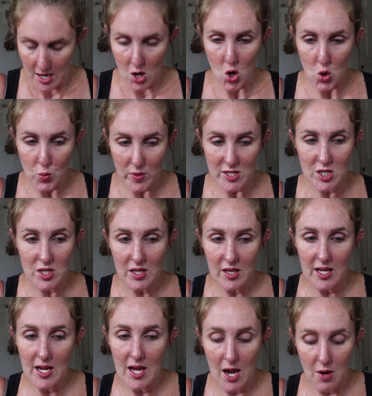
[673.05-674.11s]

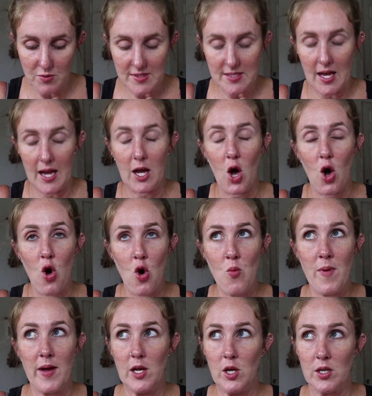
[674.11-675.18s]
originally I was like, oh
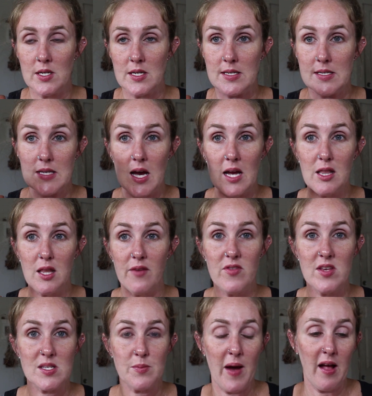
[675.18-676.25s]
my goodness, I love
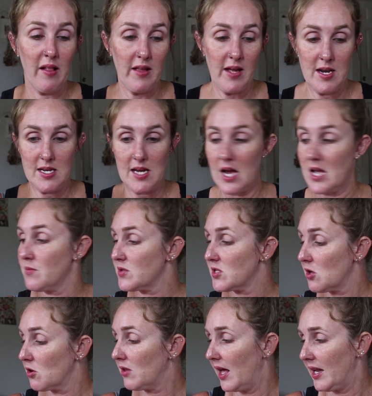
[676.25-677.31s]
this palette. I am
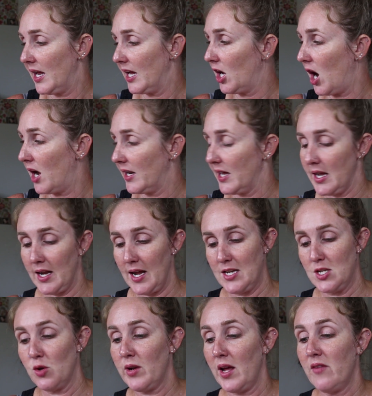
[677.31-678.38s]
so glad I got it. I
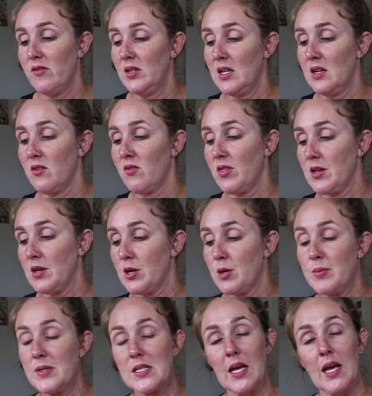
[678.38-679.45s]
don't have any of the
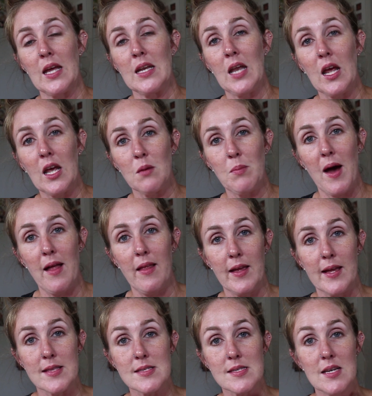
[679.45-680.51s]
Urban Decay Naked
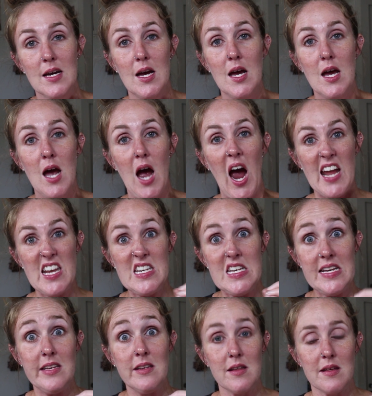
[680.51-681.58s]
palettes. I
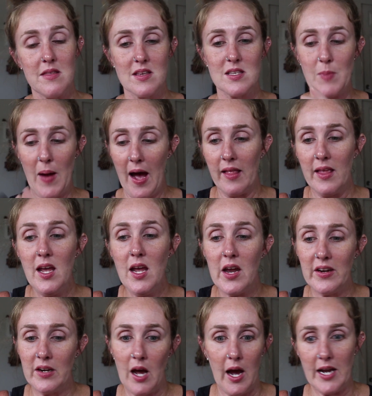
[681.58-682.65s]
need this palette
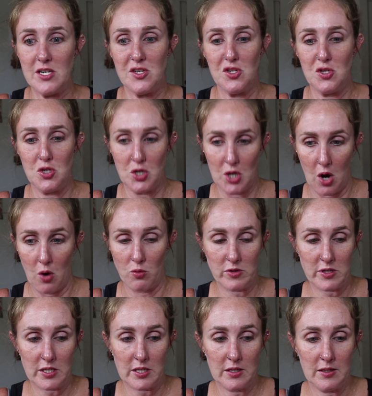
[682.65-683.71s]
and I
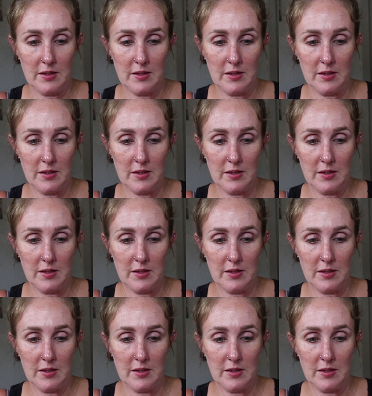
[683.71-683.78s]
don't.